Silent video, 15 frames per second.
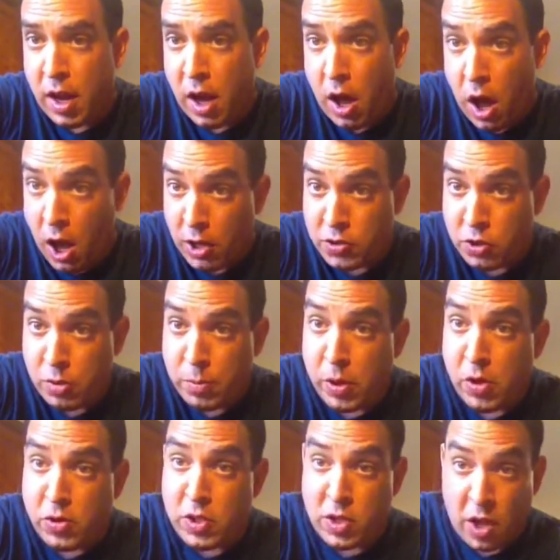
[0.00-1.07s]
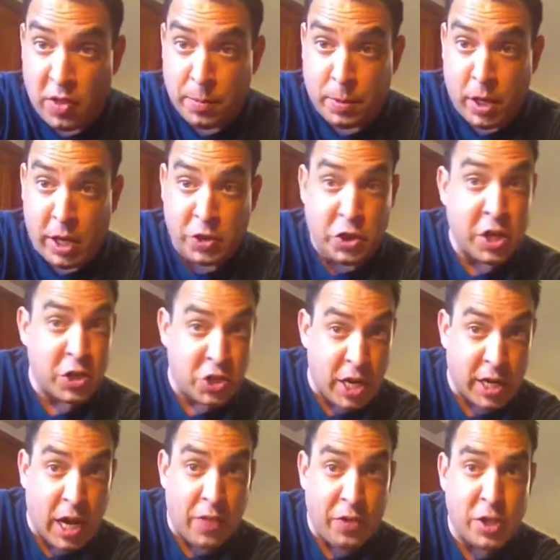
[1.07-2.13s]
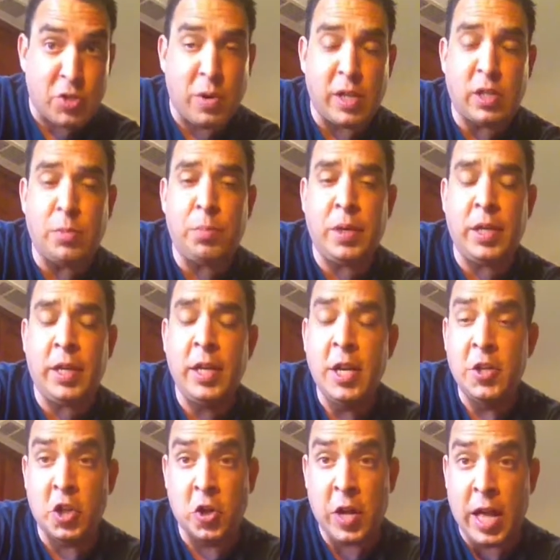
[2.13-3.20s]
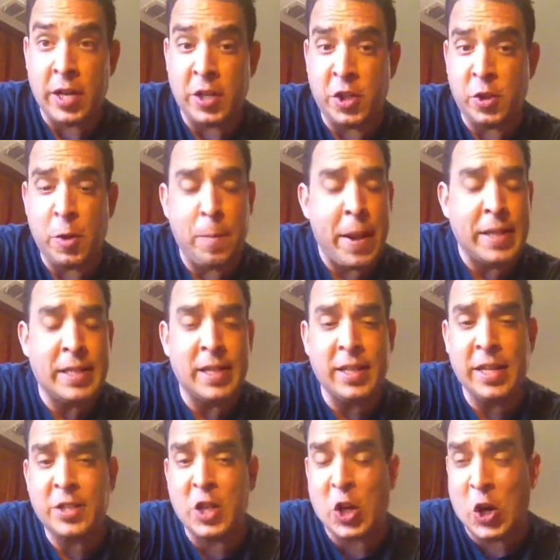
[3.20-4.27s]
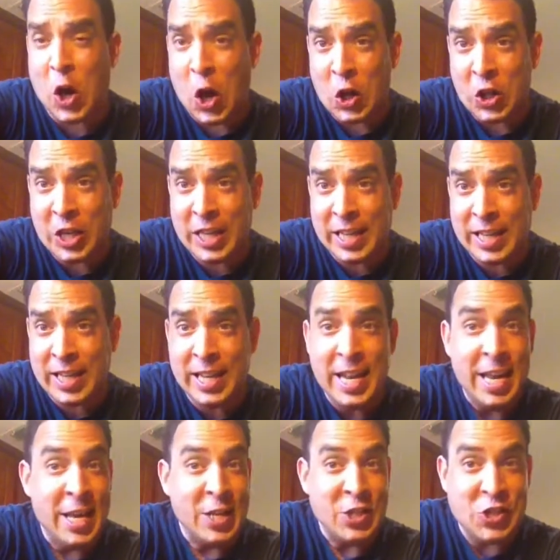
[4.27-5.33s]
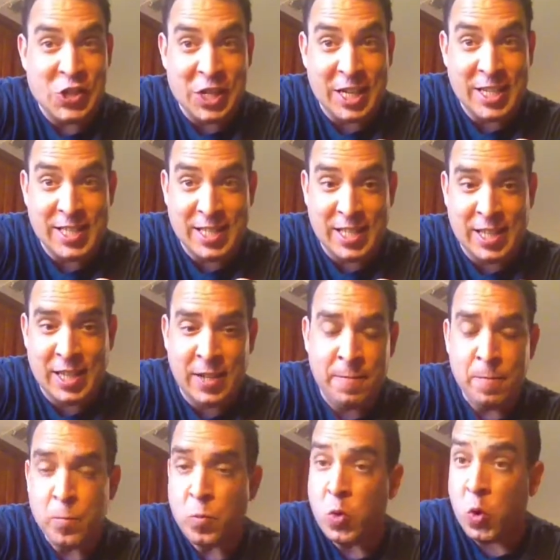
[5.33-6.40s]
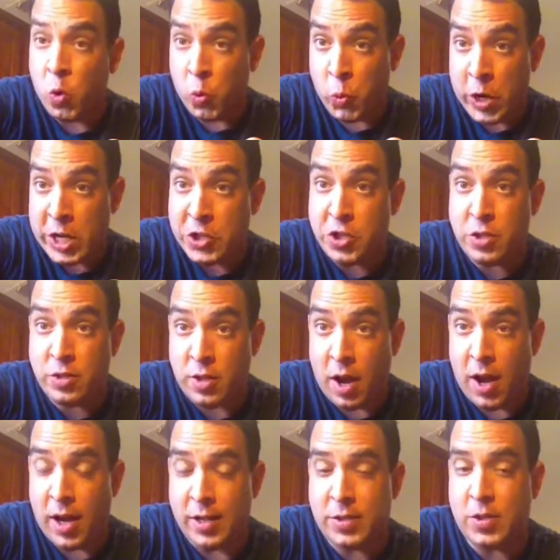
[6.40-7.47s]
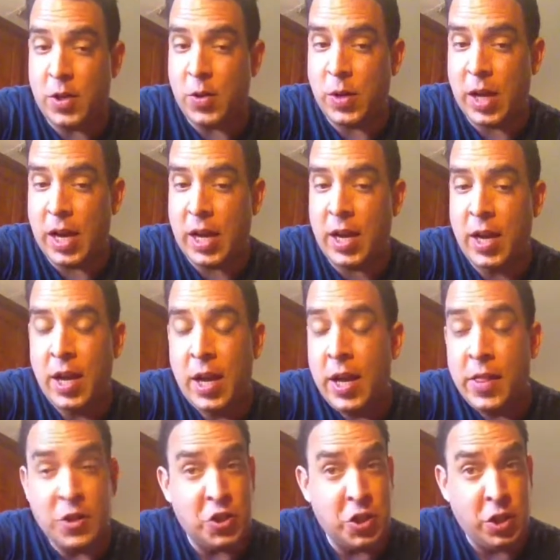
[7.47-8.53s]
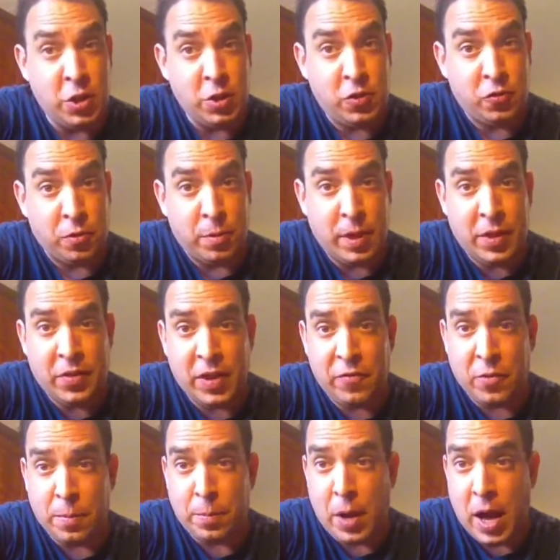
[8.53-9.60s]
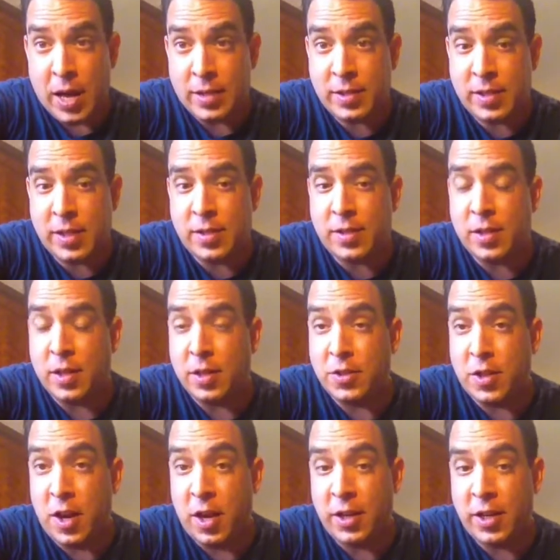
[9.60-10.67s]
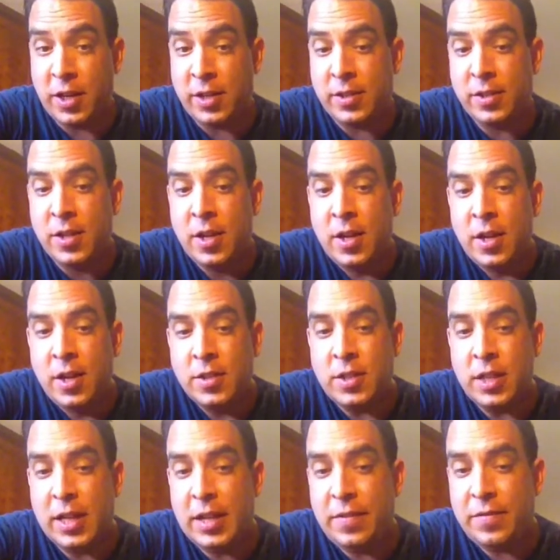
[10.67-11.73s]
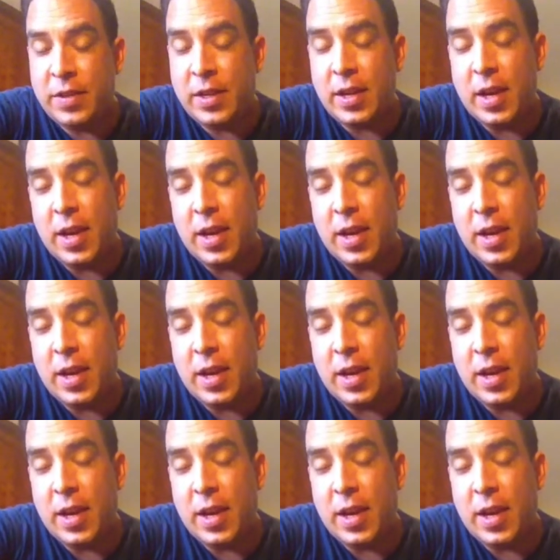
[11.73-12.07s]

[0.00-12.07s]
also posted on the blog, so you can check out this recipe to learn how to do it. Basically it's a garlicky, cheesy, rich sauce, okay, that you use from anything from pastas to lasagnas to even,